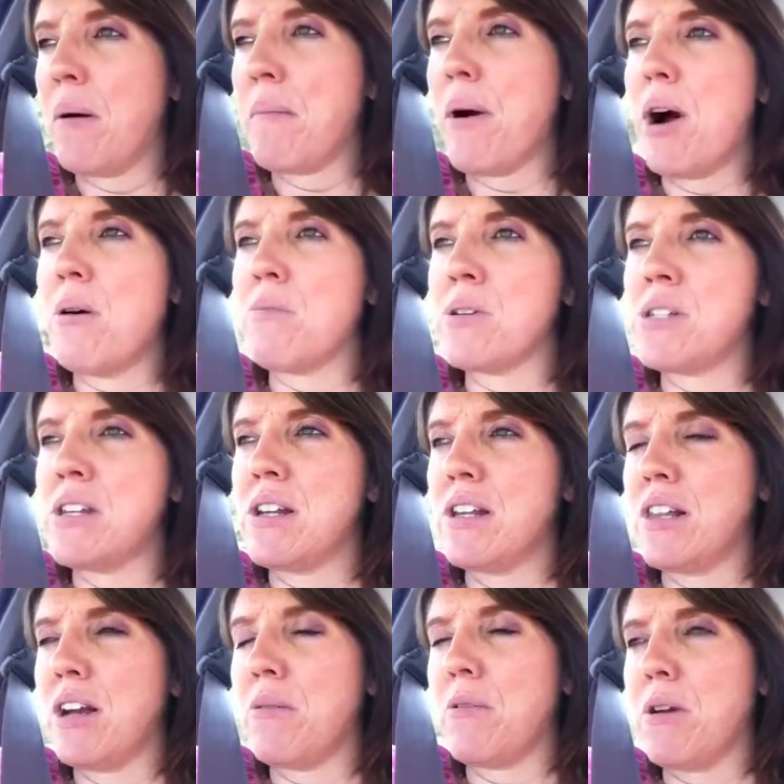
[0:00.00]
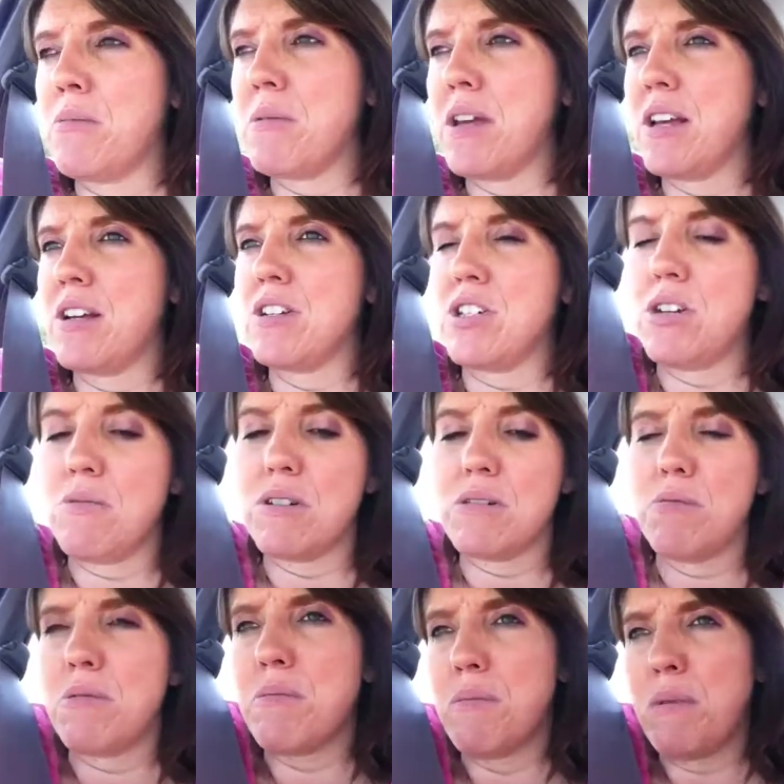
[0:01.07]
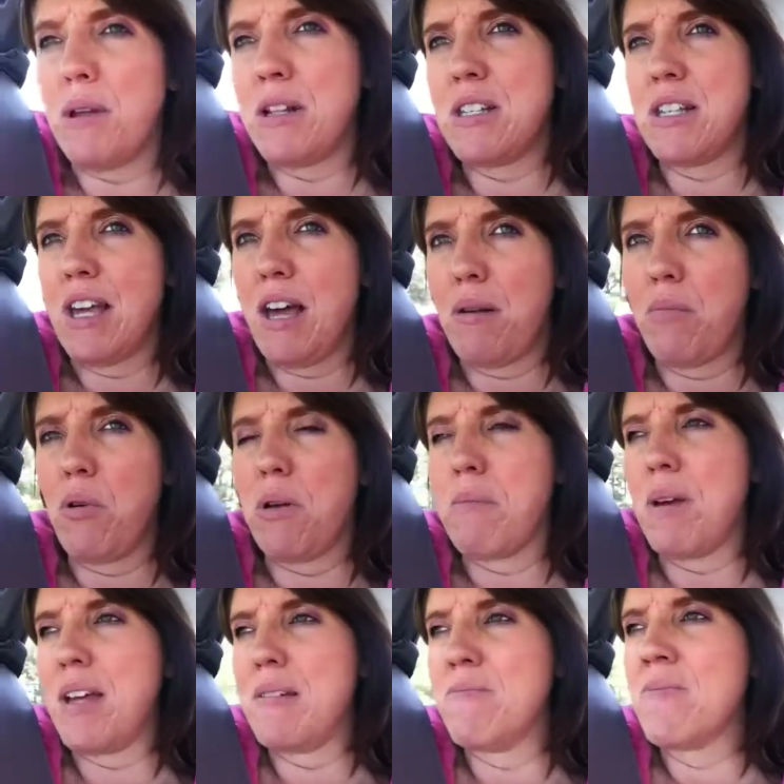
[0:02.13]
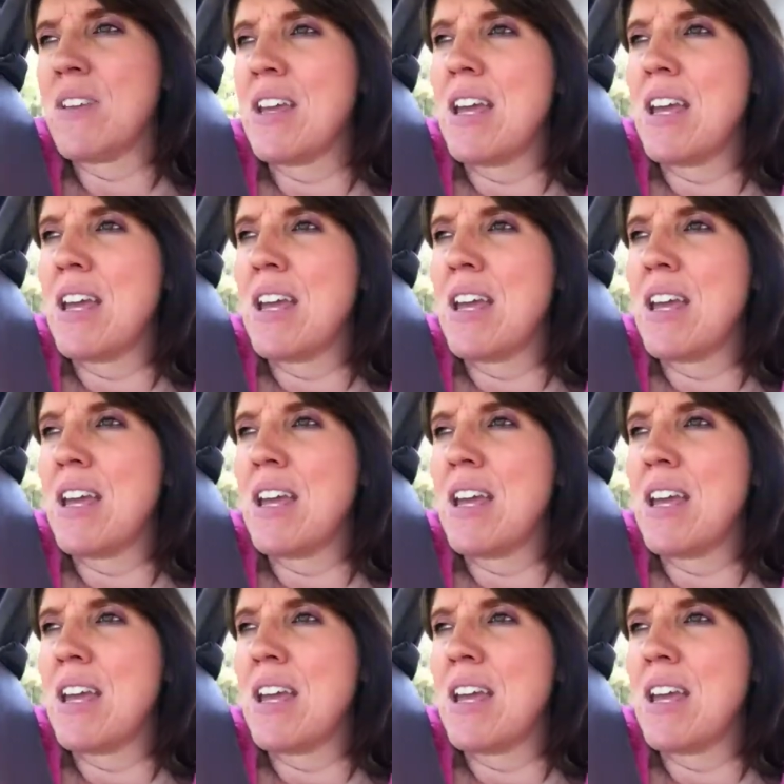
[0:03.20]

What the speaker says: My mom was sitting there with me because she went to pick me to that appointment,